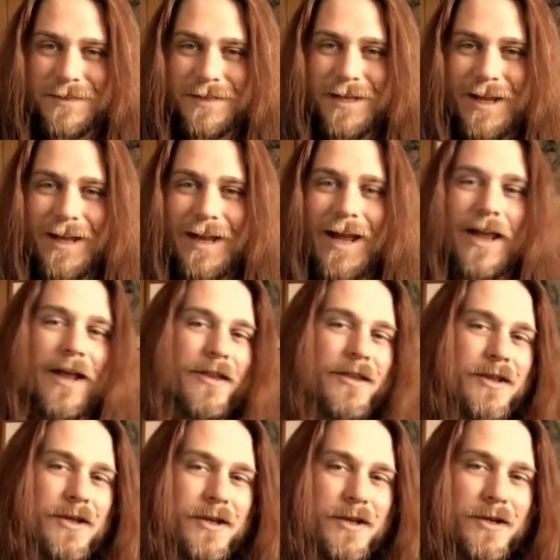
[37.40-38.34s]
I
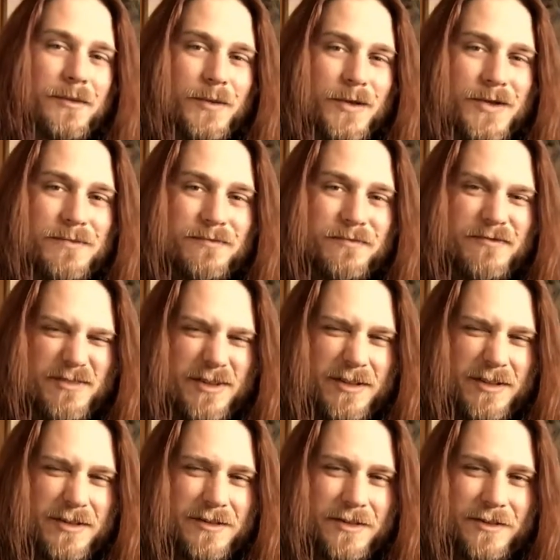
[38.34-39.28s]
think it'll be
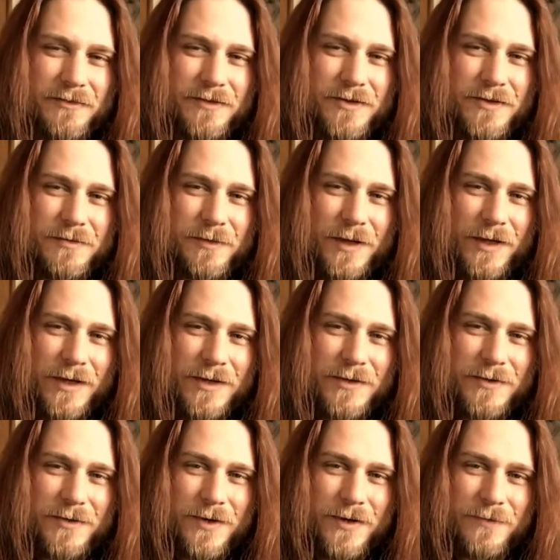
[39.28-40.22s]
fairly
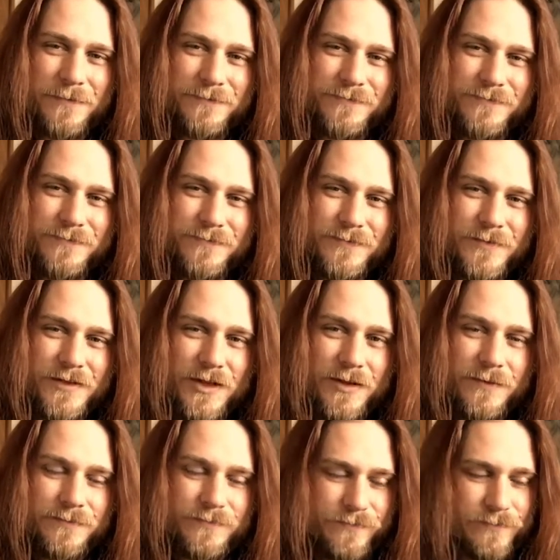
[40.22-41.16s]
self-explanatory.
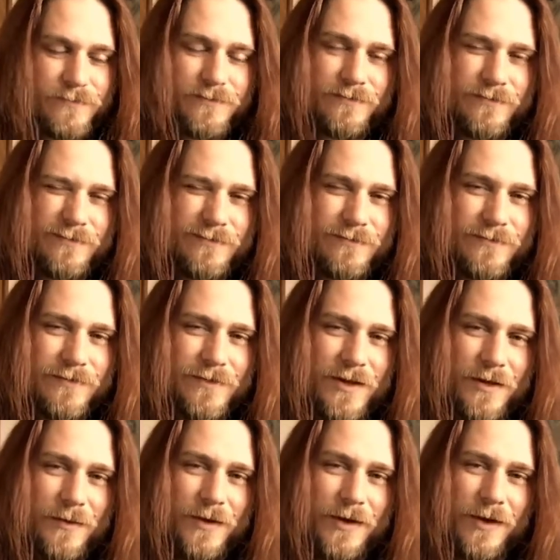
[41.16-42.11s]
So,
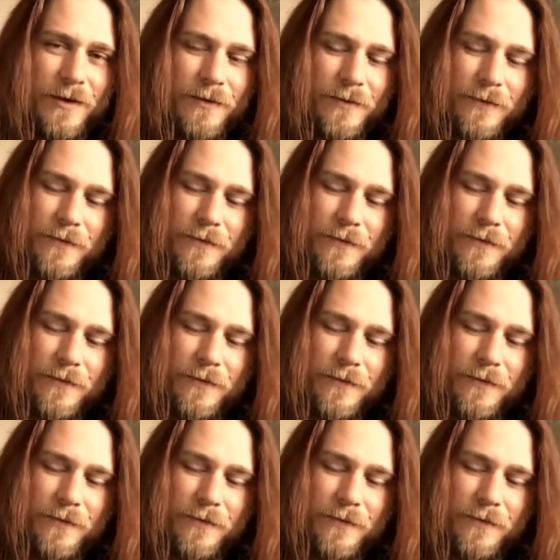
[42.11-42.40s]
here we go.